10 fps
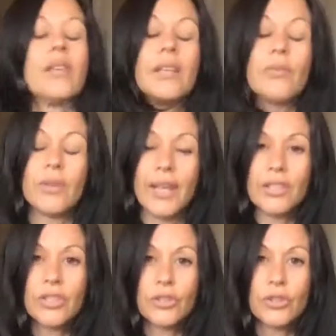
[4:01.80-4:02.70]
in
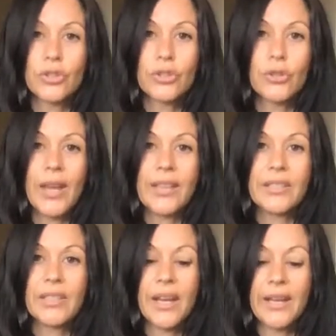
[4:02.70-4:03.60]
relation to
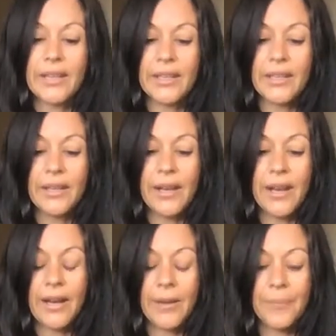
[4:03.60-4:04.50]
anxiety
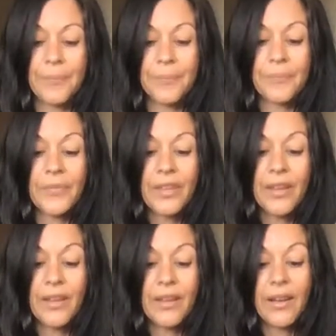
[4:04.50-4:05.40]
are
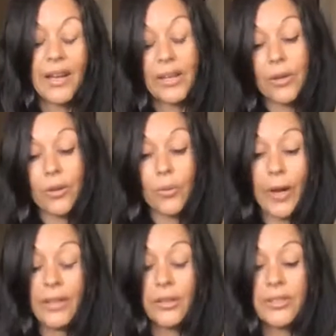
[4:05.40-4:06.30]

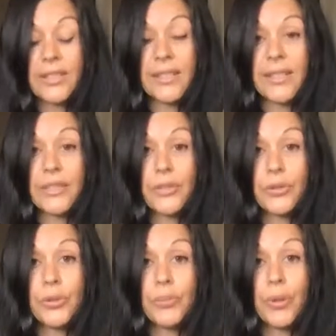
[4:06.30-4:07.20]
quite closely linked
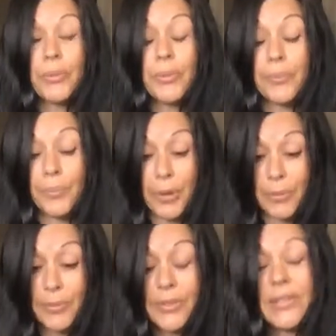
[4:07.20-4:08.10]
to
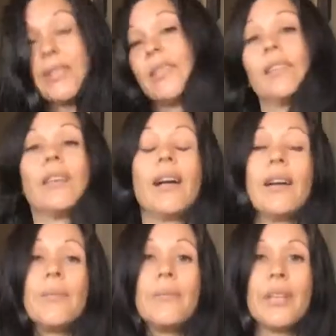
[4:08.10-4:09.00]
problems
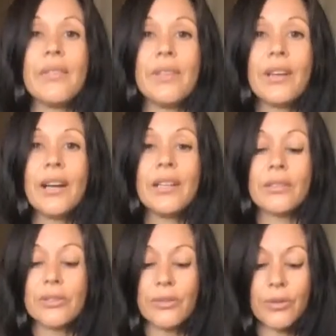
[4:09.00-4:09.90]
in the
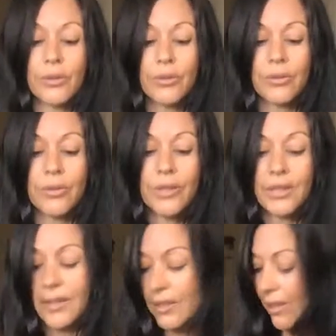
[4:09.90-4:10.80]
gut. So
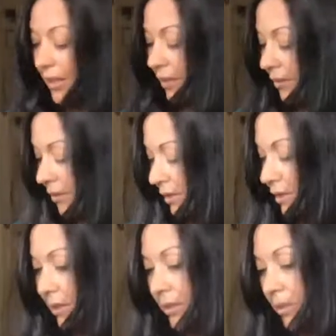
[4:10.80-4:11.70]
yeah,
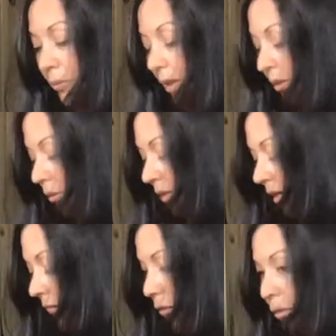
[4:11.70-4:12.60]
it's quite a good
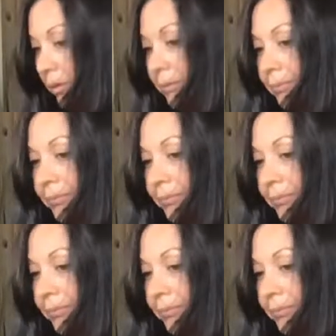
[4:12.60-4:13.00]
coverall.